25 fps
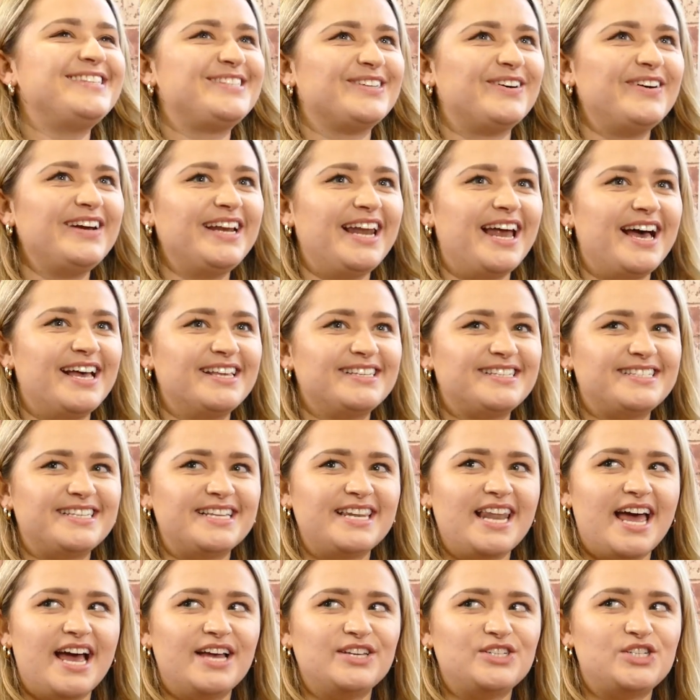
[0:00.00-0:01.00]
toilets,
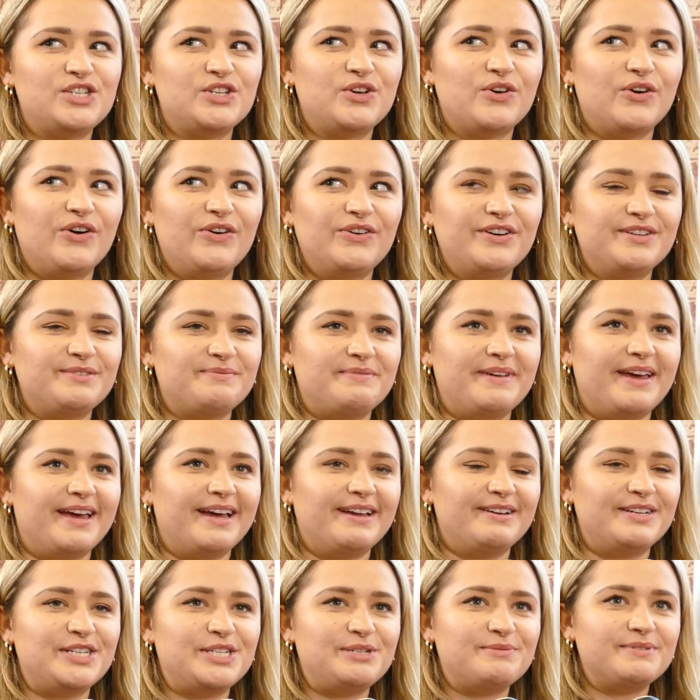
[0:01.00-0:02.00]
and like she cornered me
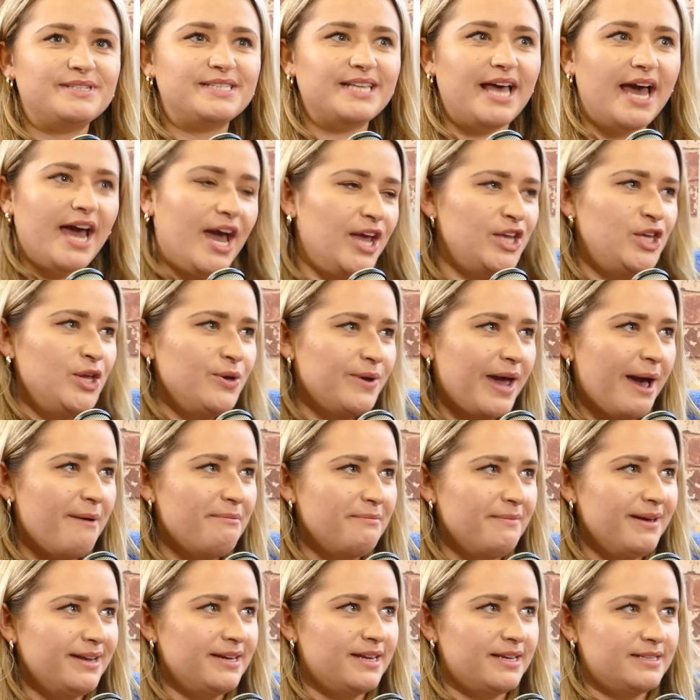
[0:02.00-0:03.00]
and she was like, are you Gaby
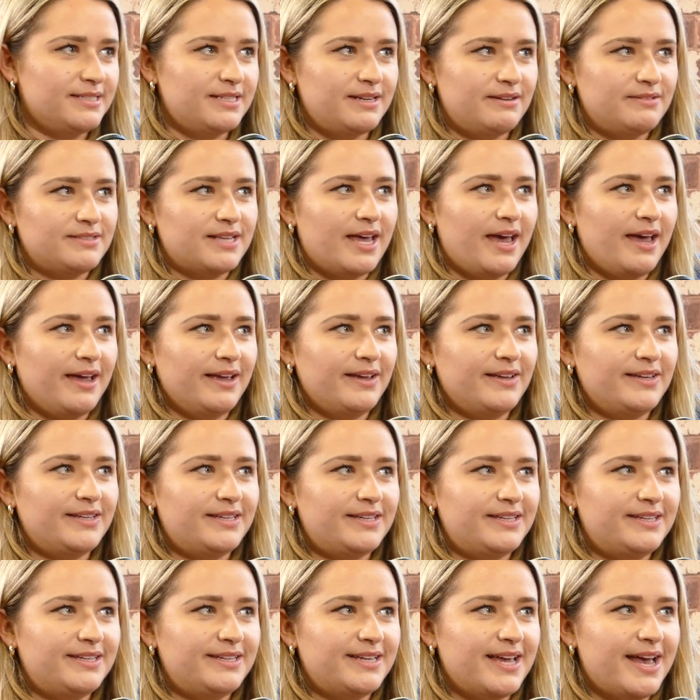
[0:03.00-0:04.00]
Mendes? And I was like,
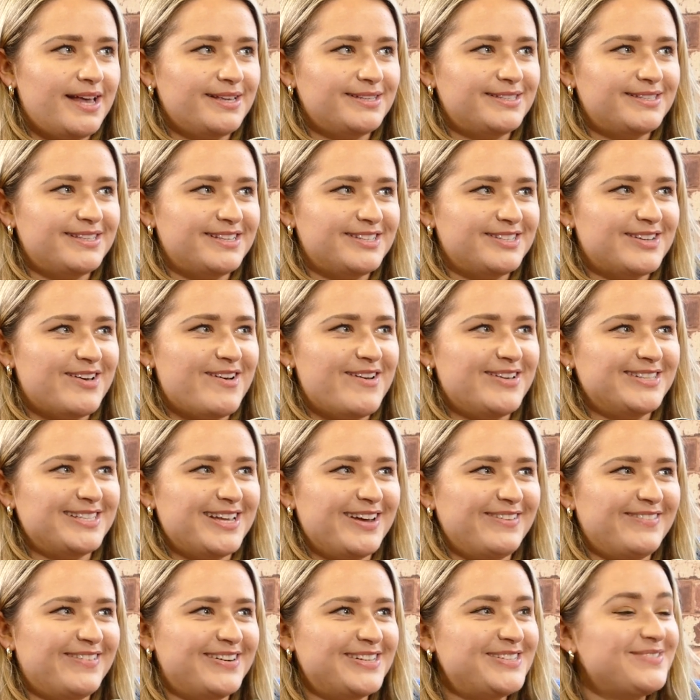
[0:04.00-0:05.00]
yes. So I was
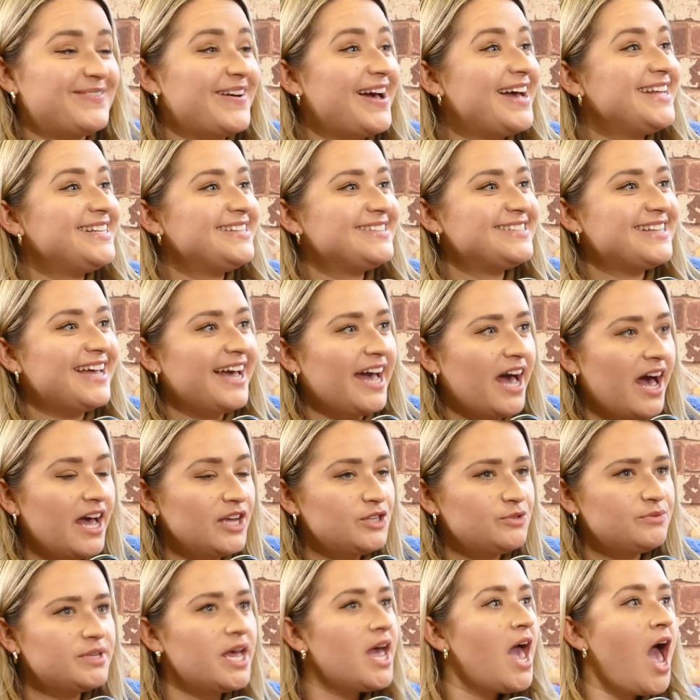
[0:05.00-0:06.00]
like washing my hands. I was like, hi.
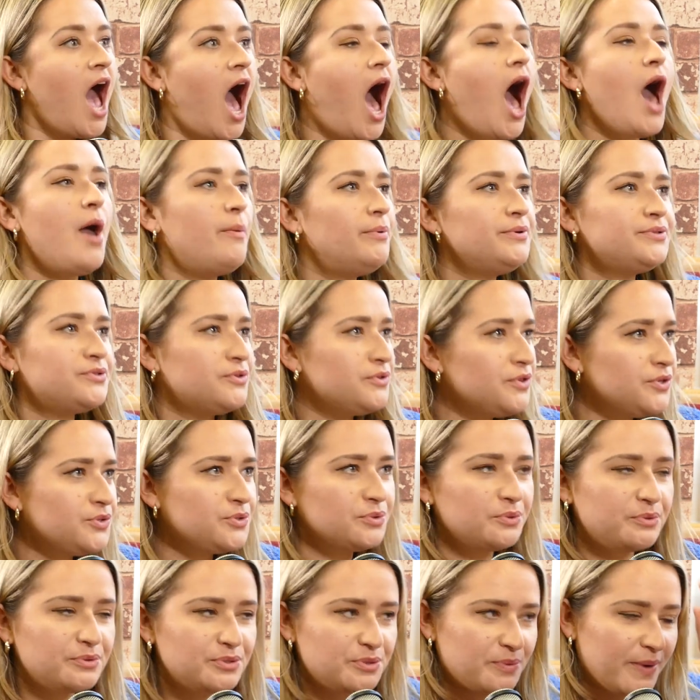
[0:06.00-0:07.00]
She was like, I was on the
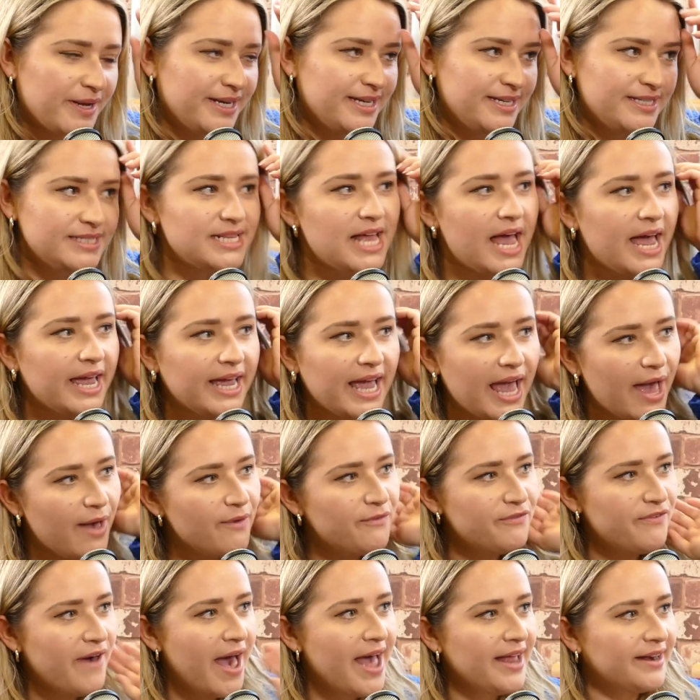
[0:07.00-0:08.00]
Talk 20s like
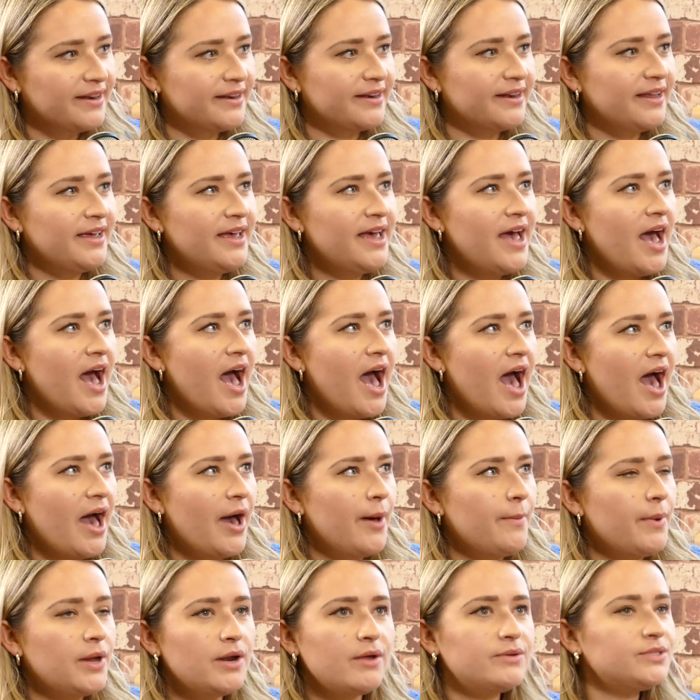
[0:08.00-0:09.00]
event,
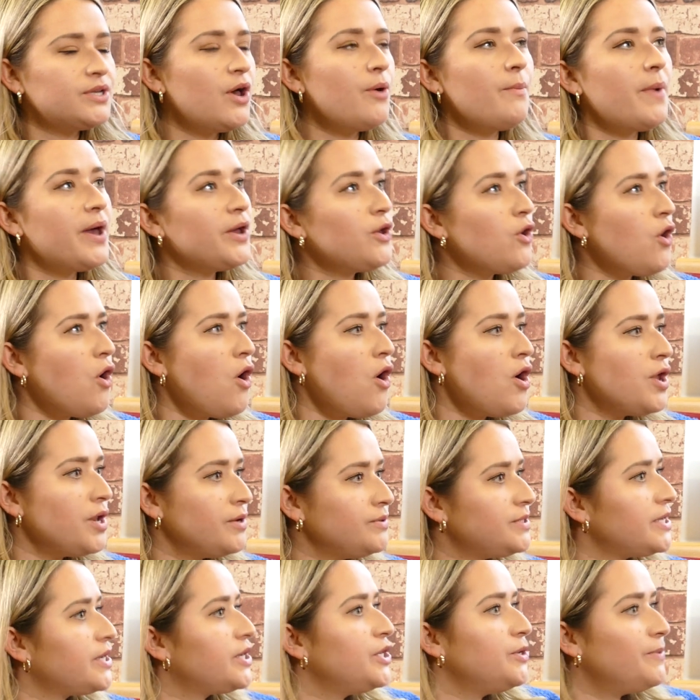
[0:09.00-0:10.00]
and I was like, oh my god. I
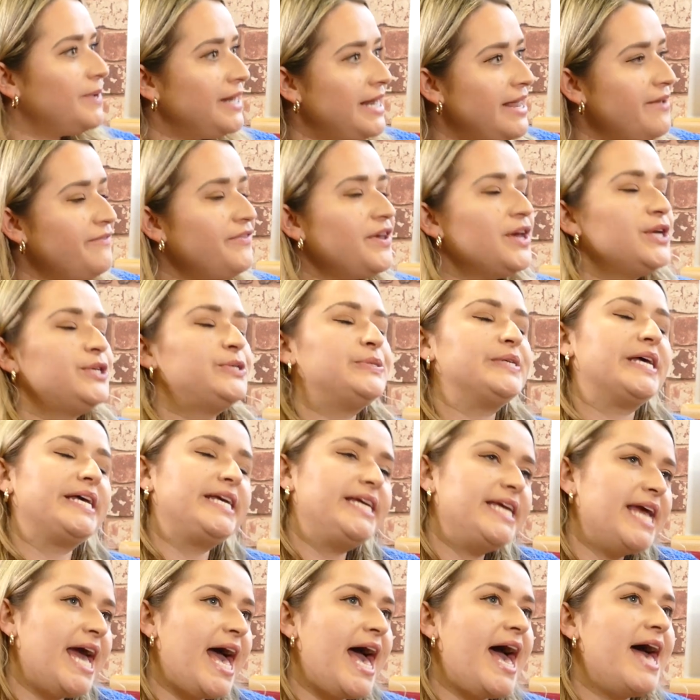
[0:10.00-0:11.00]
was like, are you Olivia? She was
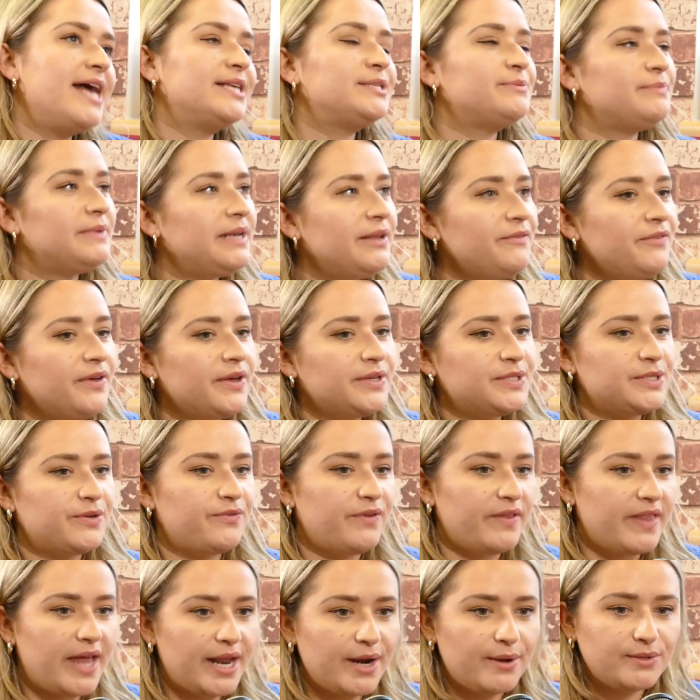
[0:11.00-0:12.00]
like, yes, I'm Olivia and stuff
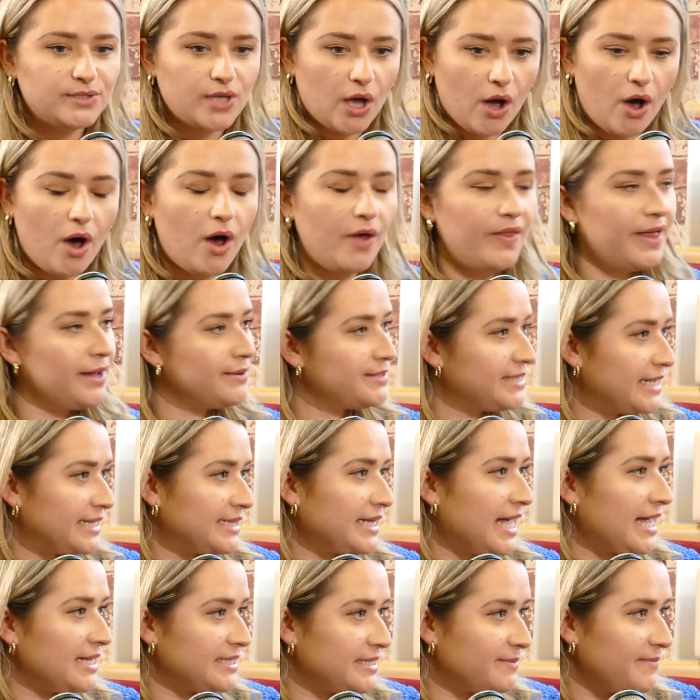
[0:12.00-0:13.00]
like that. And I was like, oh, that was like,
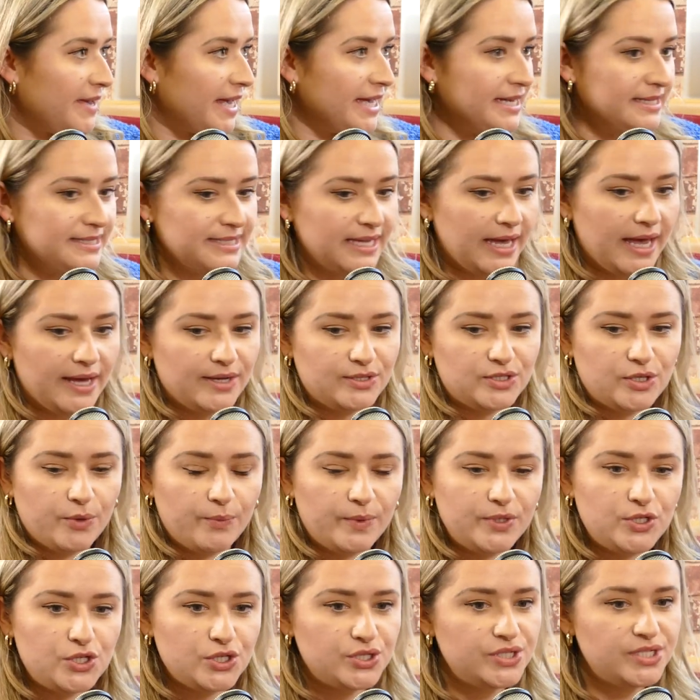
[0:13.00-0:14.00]
that's amazing. So
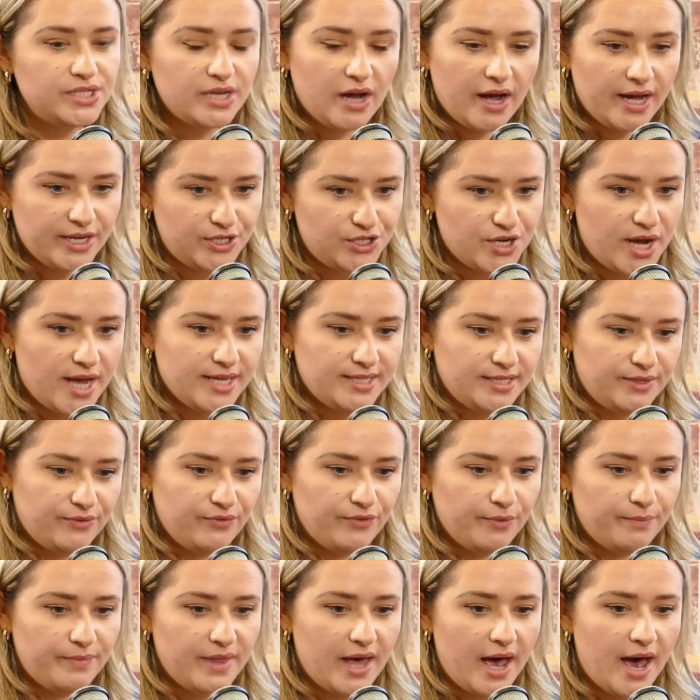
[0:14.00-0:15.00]
we just started chatting
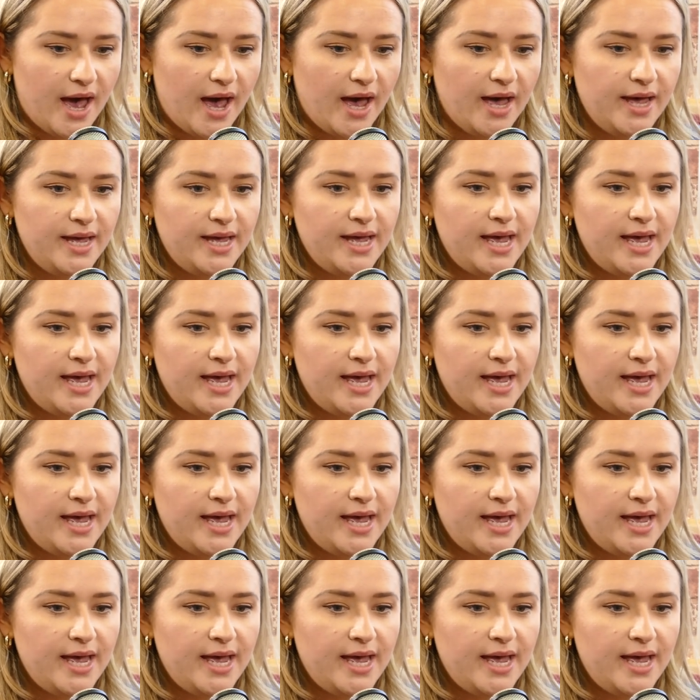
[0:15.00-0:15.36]
from that,